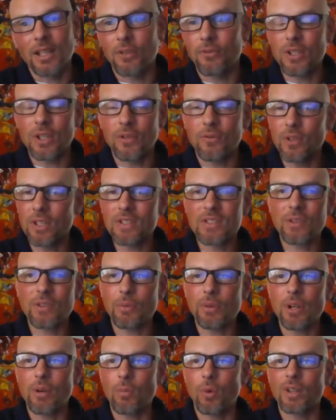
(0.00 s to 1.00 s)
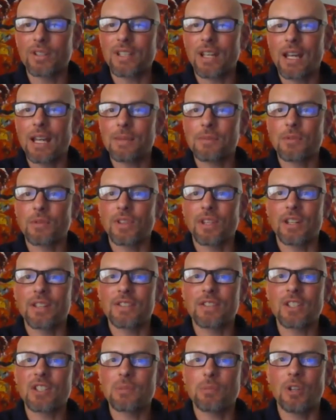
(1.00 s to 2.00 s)
if, if it's three or more times within
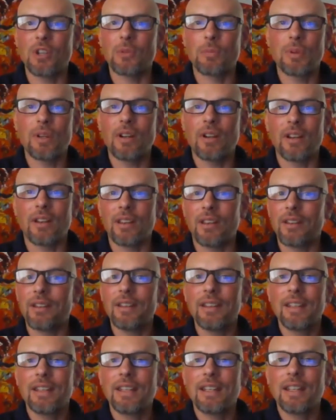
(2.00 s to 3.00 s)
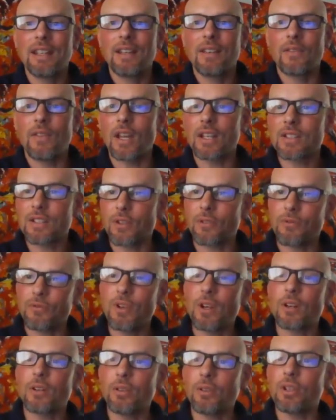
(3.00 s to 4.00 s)
a six month period. That's a
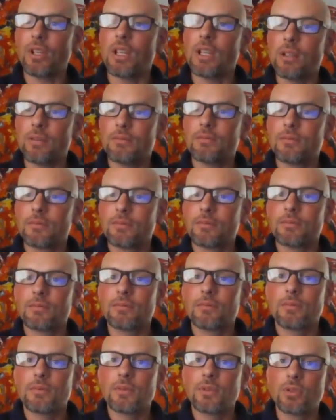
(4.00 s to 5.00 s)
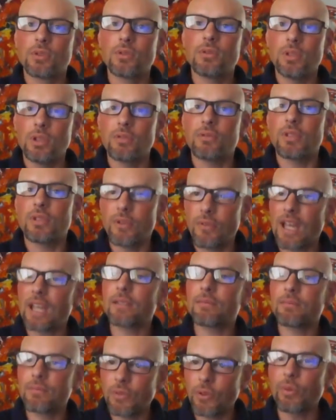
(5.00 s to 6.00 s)
fairly you, you've
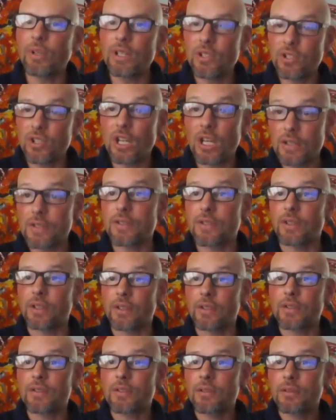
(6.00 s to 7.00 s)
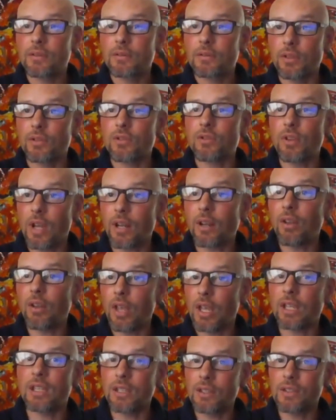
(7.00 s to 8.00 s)
had three chances to try to
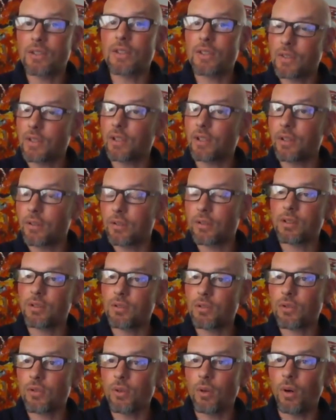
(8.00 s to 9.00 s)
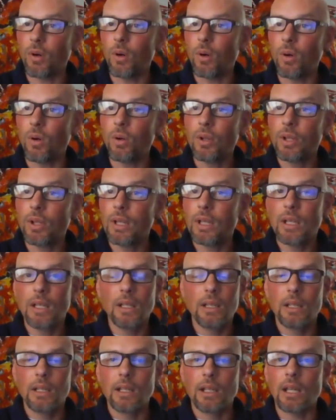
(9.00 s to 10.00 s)
like get this thing under control,
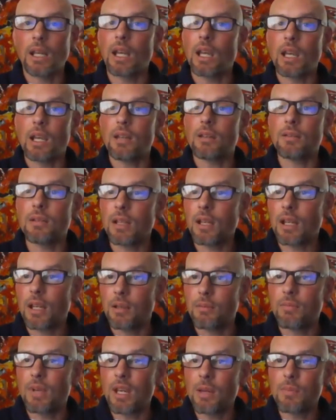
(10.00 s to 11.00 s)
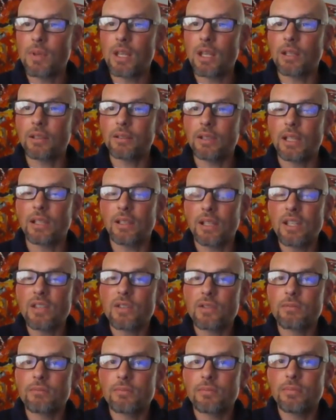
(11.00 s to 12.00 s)
and and maybe at, at
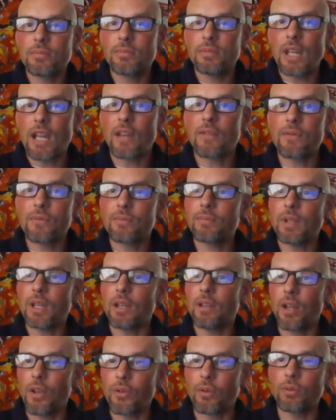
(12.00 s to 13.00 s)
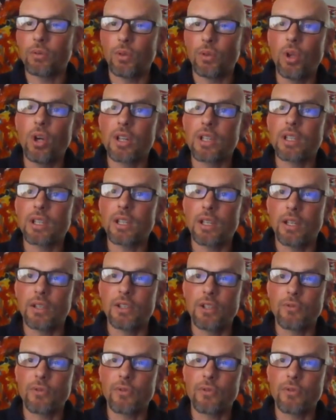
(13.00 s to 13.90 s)
least have another look at a